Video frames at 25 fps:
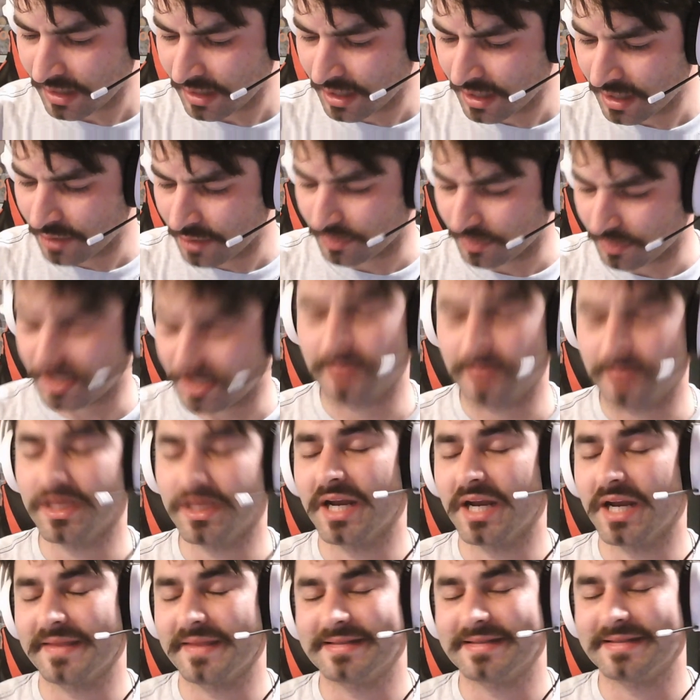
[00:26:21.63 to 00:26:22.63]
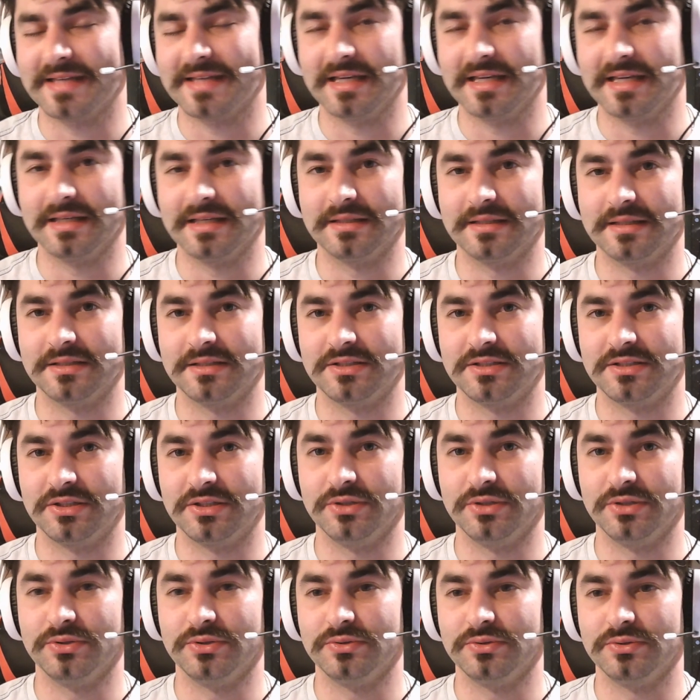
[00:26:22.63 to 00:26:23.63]
we're coming out of the scene
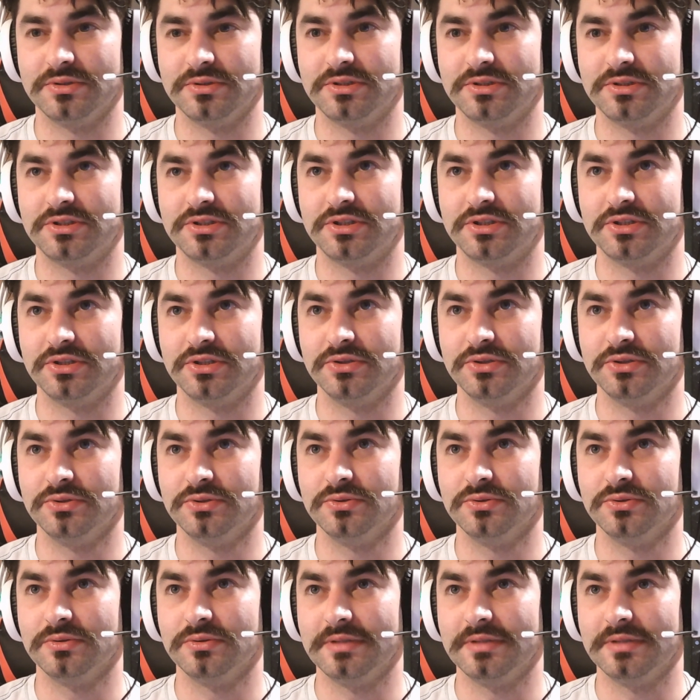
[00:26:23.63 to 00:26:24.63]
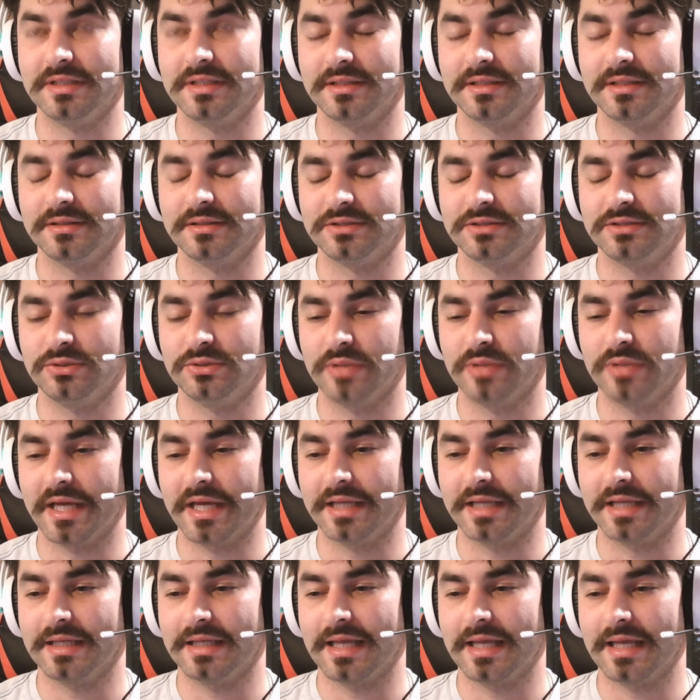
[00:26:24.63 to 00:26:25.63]
too little, too
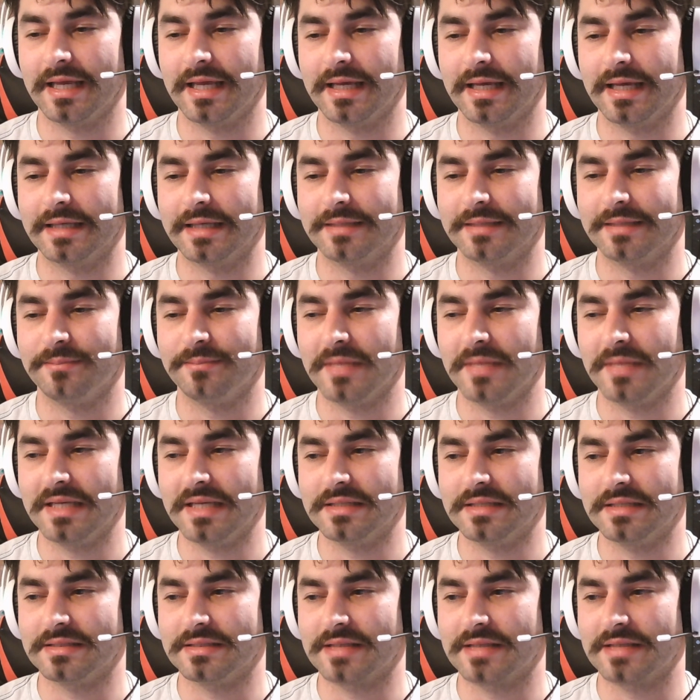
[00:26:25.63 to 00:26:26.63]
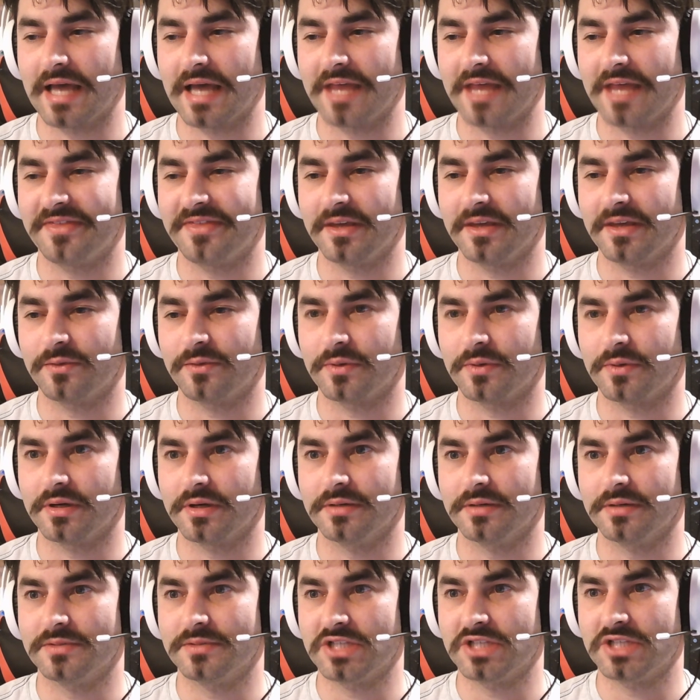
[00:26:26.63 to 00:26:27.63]
late, and it means I think
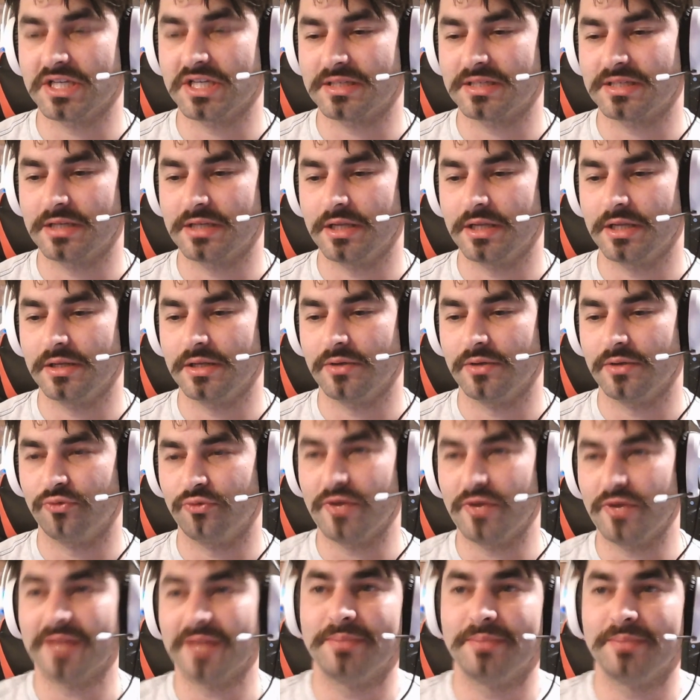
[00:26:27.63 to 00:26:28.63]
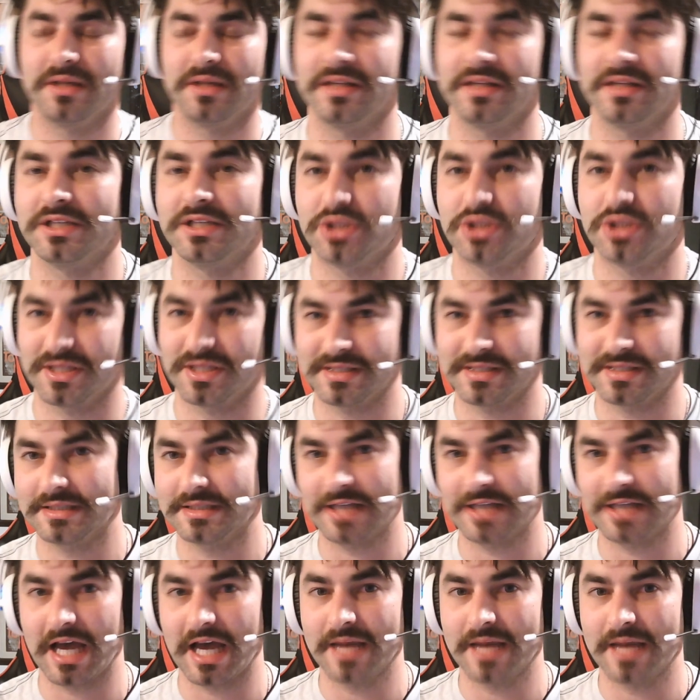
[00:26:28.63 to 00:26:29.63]
we're just red pilling just in
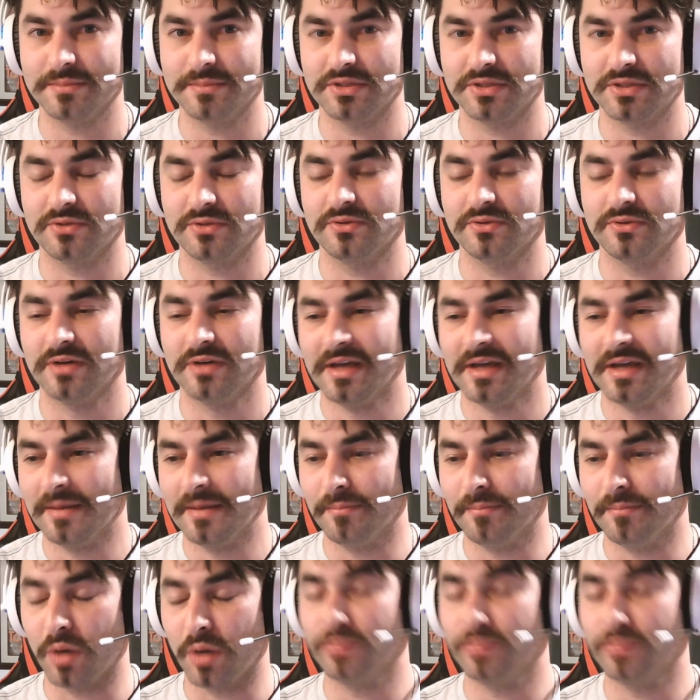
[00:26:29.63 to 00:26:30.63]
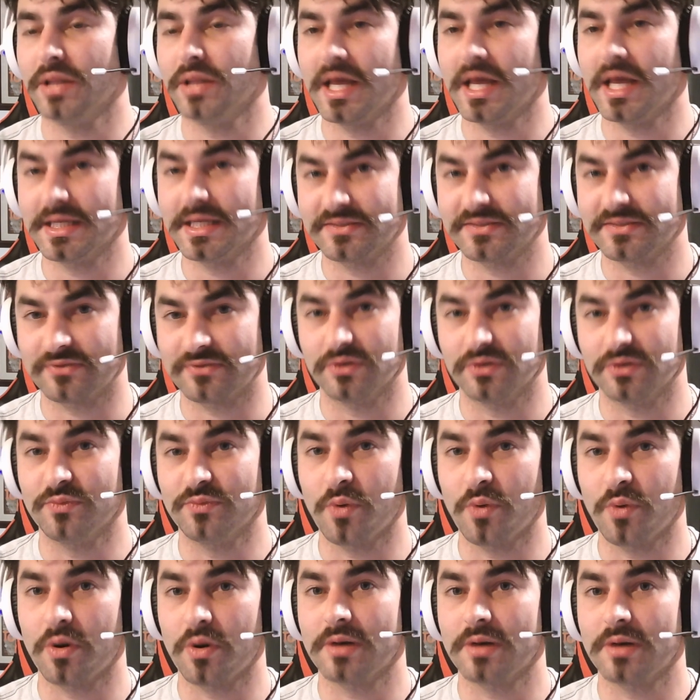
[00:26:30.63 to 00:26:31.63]
time to mobilize for a
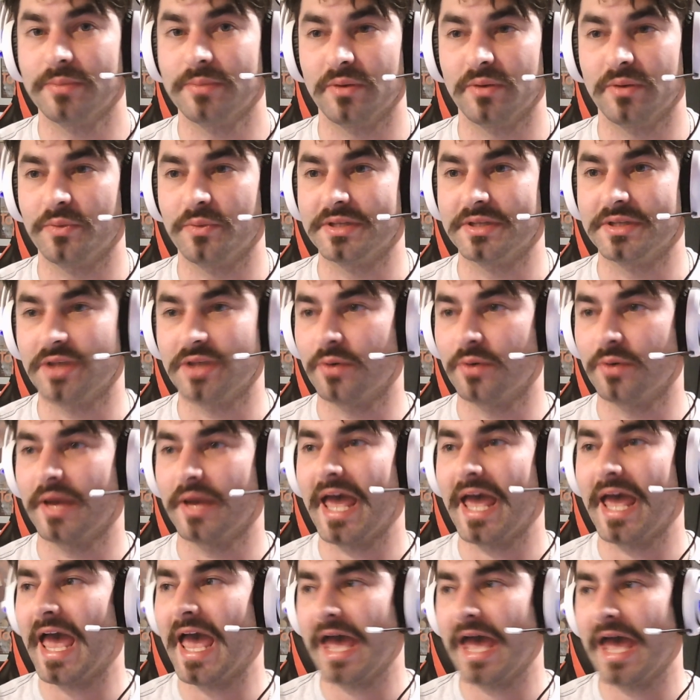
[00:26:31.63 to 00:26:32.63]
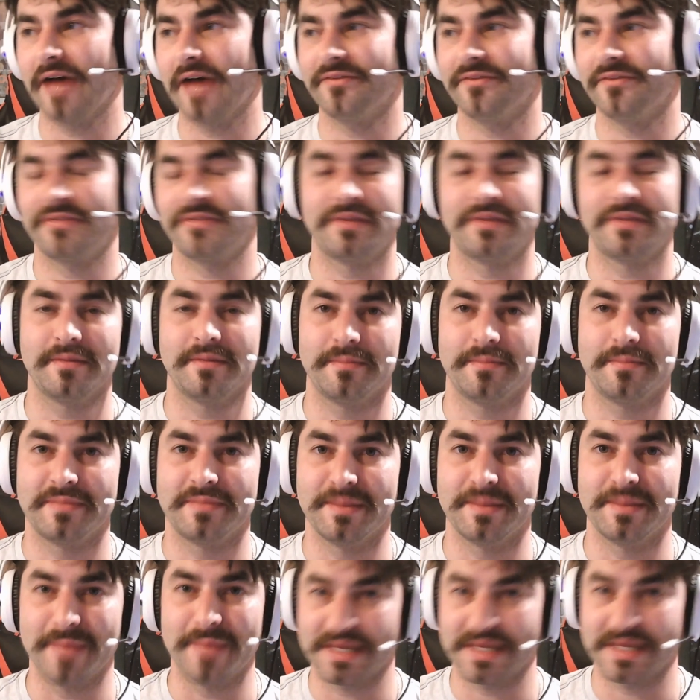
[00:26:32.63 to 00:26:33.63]
war, but we don't have the
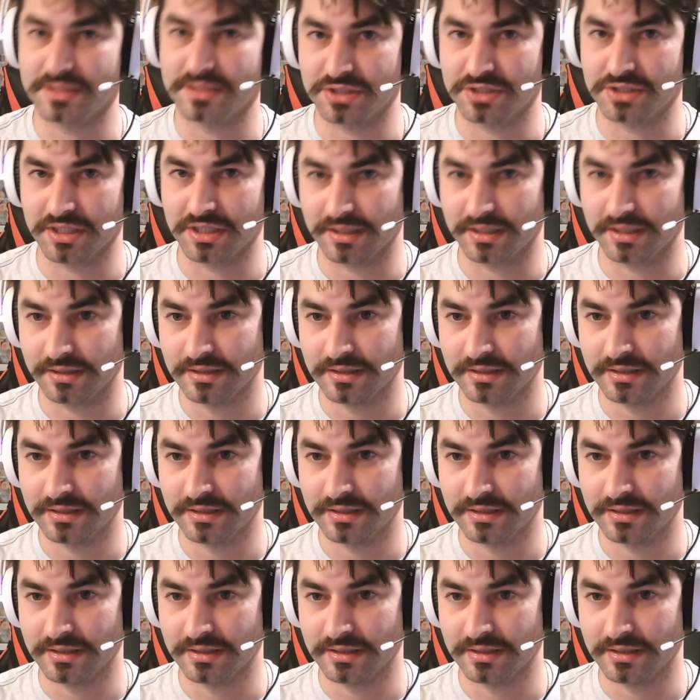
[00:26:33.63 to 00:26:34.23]
messaging.